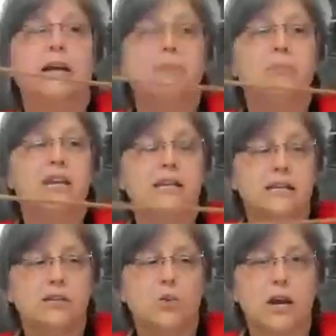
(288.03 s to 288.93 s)
I painted
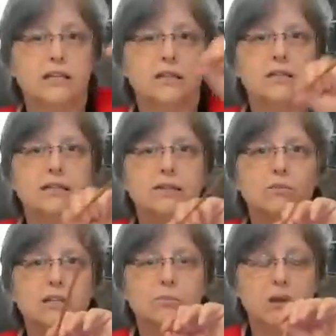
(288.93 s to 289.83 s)
it twice because it
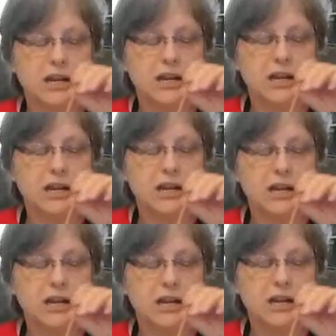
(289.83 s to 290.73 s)
was painted,
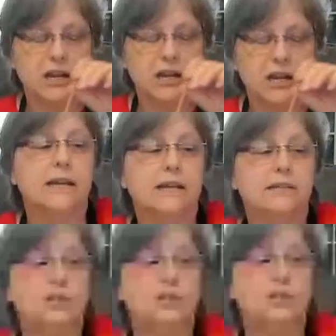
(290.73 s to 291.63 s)
and
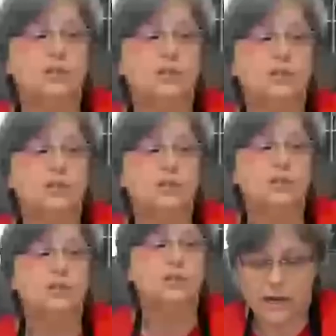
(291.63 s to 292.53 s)
so
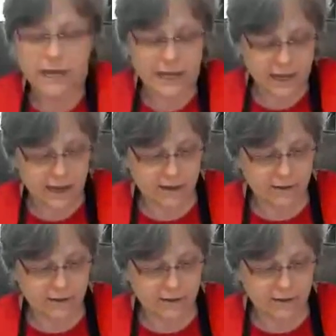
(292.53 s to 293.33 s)
what I have.